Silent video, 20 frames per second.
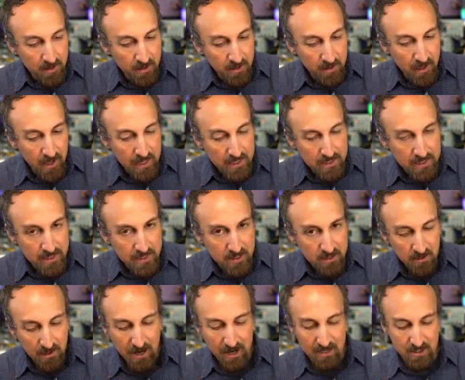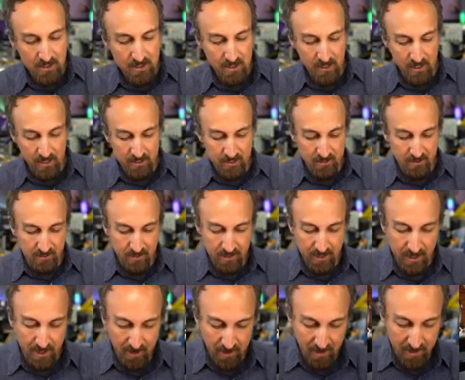classic scratch test. You can
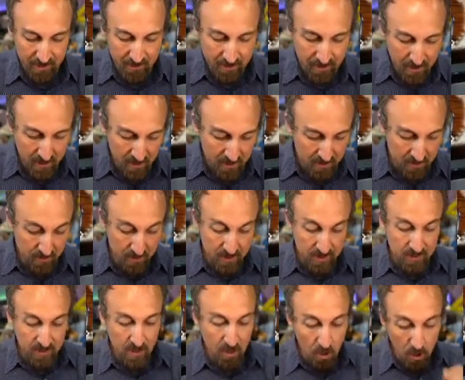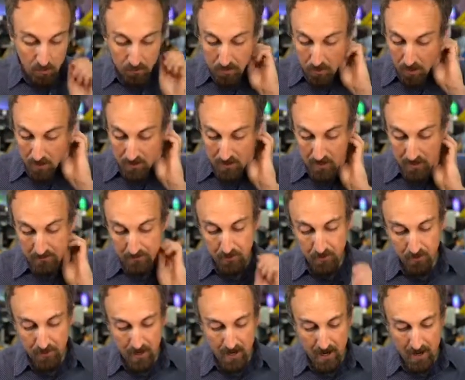hear it. So this is the old part that I
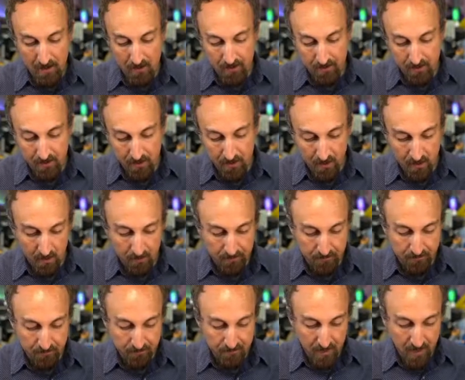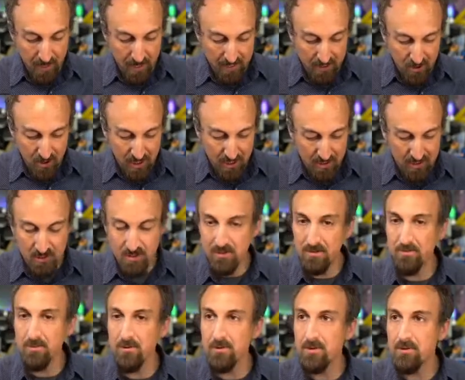pulled out. I tried to
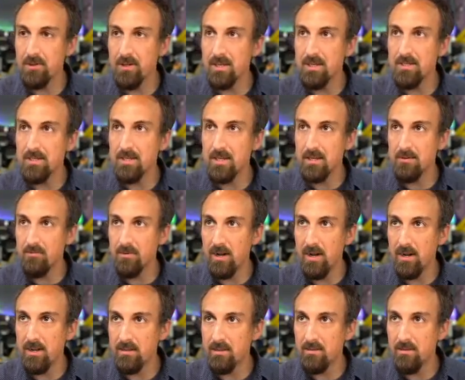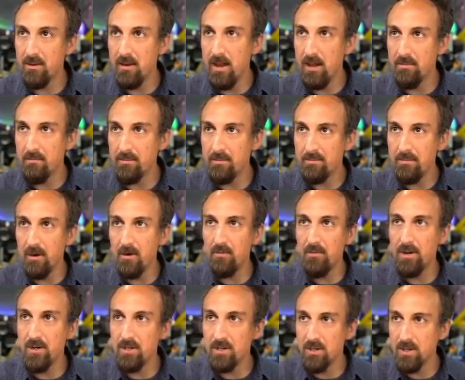super glue this thing when I
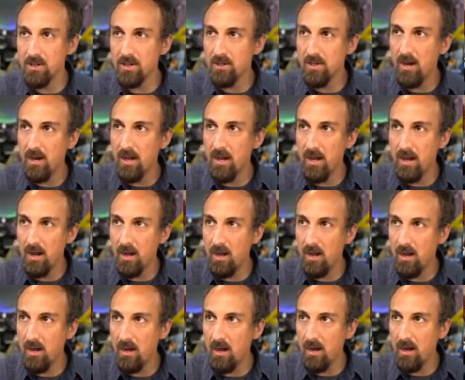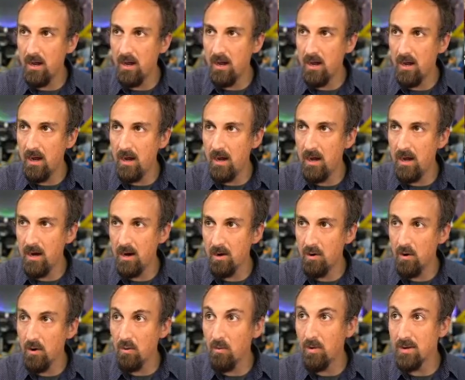originally thought
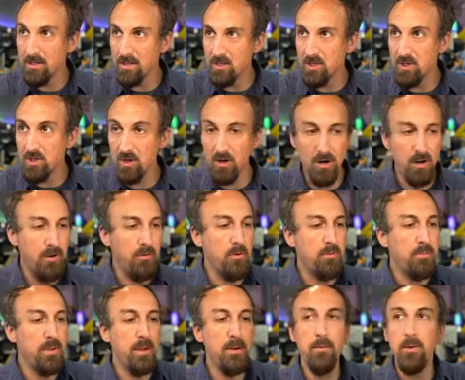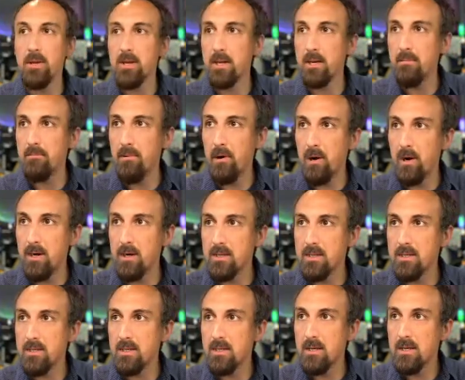or wasn't sure I would be able to get
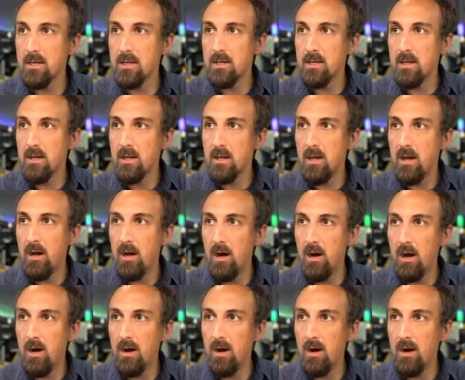parts. See if